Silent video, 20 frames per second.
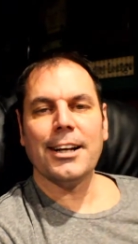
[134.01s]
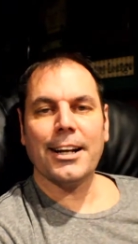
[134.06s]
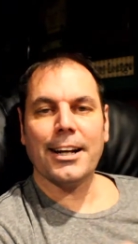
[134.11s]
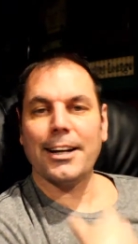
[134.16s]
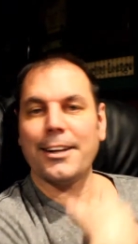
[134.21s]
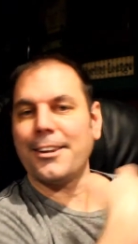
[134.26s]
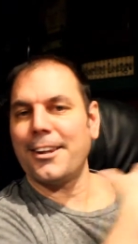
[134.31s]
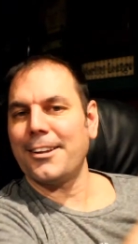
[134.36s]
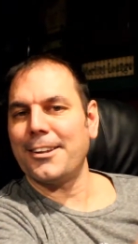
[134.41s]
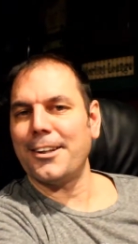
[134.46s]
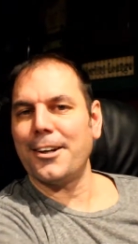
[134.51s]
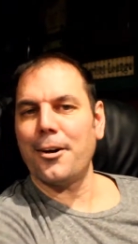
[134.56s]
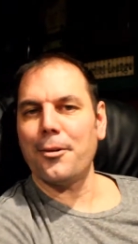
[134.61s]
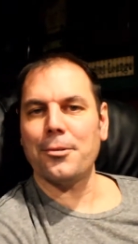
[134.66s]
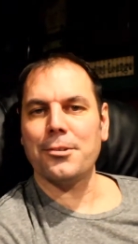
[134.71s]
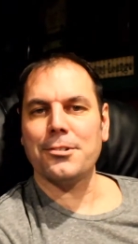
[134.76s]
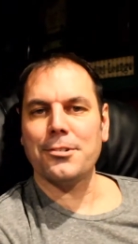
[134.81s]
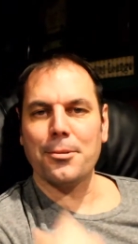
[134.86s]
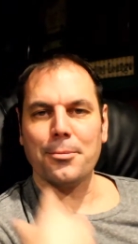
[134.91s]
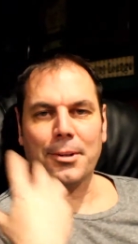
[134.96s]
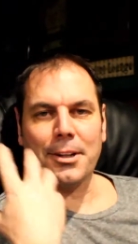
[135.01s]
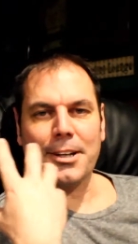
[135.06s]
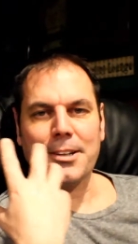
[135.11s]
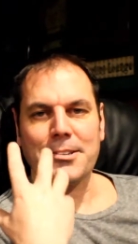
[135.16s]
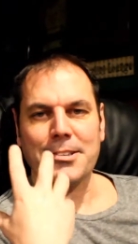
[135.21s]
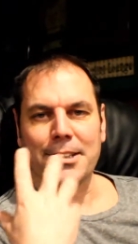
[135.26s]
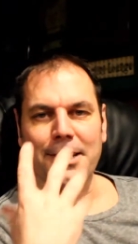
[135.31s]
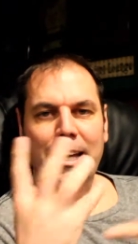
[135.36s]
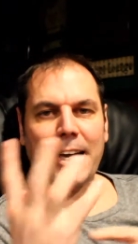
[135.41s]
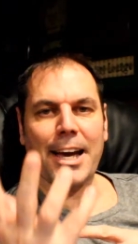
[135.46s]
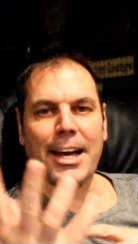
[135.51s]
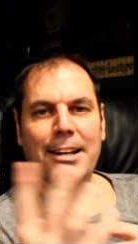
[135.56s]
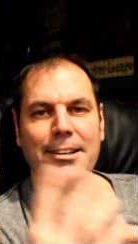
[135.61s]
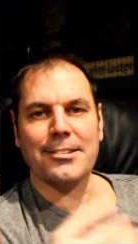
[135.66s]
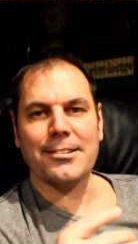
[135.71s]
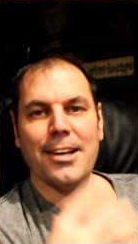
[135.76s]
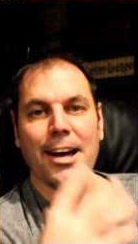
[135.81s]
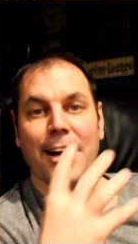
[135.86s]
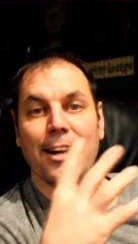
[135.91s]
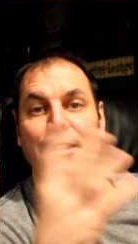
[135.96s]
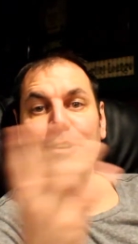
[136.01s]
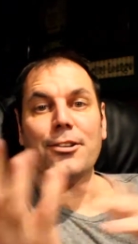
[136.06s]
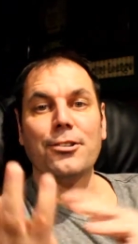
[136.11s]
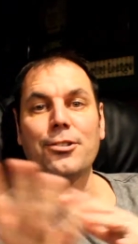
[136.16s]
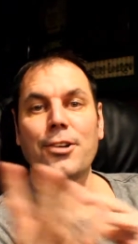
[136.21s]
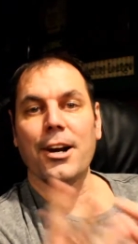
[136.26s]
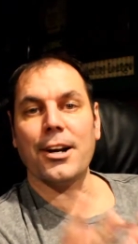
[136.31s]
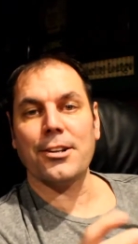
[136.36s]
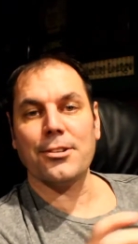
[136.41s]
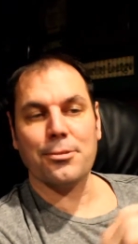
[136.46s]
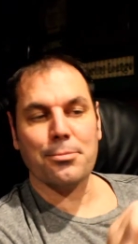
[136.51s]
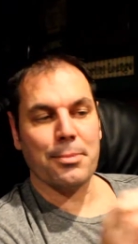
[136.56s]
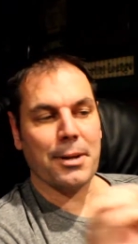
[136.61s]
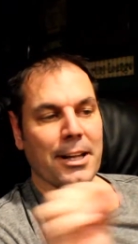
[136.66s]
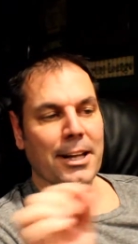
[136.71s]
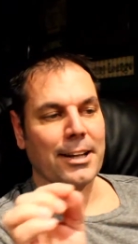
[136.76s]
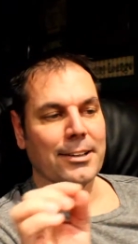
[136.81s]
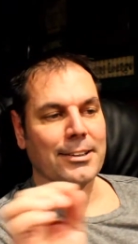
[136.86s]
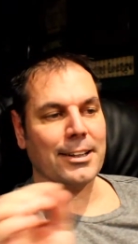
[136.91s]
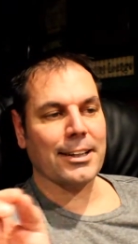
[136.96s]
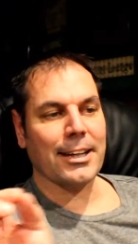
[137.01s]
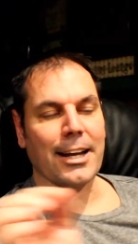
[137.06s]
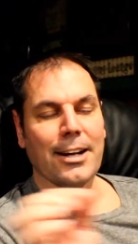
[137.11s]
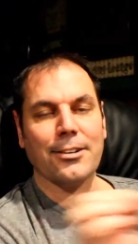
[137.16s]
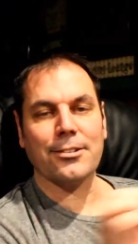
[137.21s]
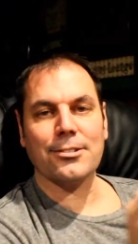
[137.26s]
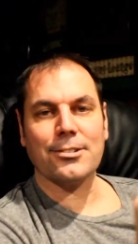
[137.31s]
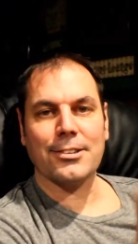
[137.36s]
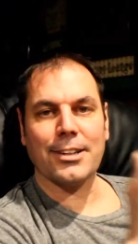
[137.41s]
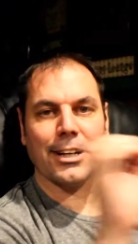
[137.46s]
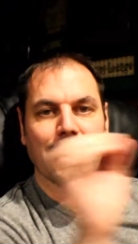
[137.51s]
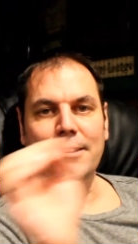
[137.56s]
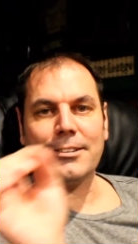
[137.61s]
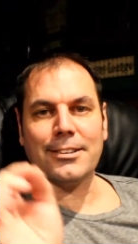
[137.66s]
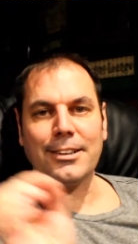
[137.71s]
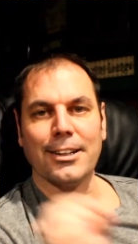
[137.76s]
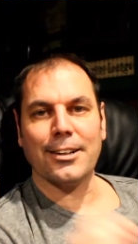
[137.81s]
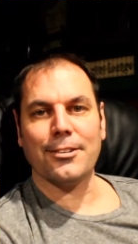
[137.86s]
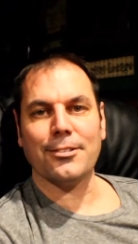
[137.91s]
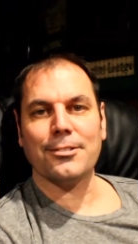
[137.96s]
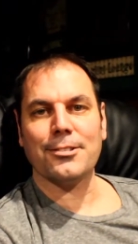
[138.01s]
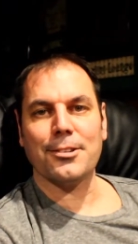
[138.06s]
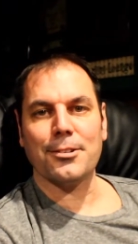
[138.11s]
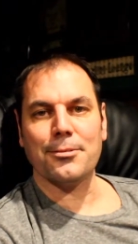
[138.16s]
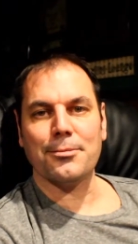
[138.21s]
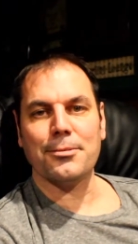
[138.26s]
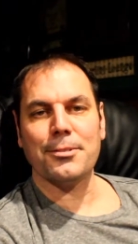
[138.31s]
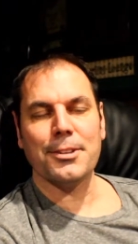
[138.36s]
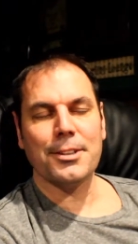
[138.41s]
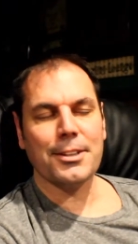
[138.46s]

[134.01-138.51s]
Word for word: And I thought the O was symbolizing the head. It's not. They're trying to spell out the letters that you know to